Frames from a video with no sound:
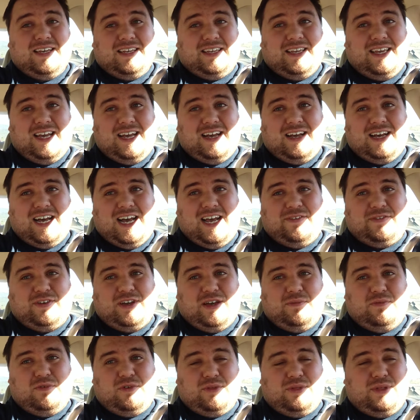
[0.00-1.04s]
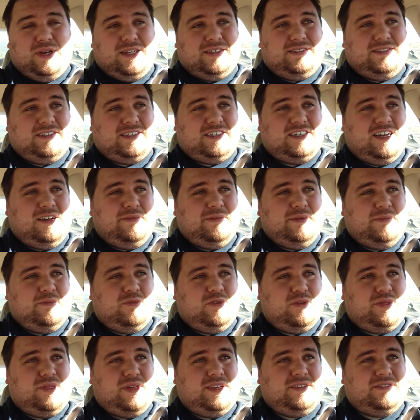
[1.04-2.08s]
yeah, I've got more thoughts to come and
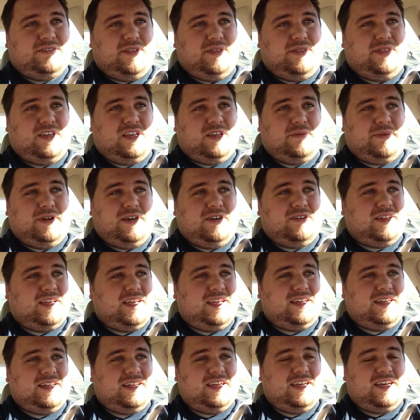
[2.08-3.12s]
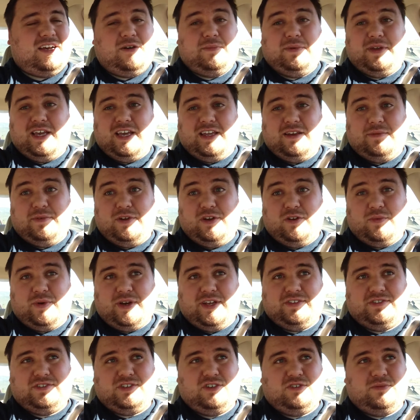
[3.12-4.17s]
more things to think about, and I'll be heading your
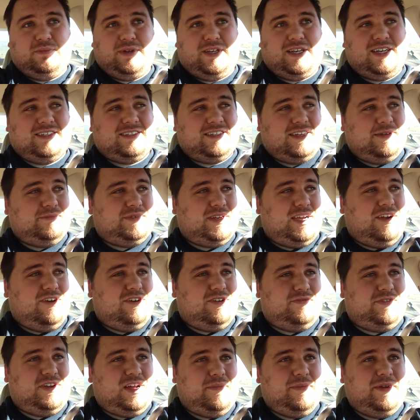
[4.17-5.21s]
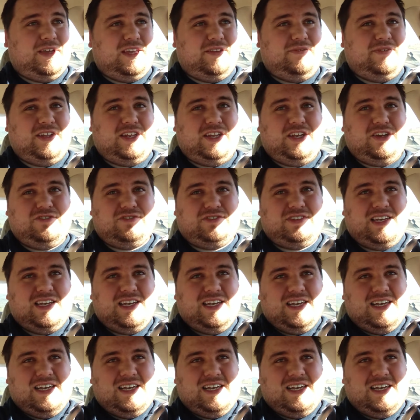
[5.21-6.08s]
way soon, because I'm tired of not making videos,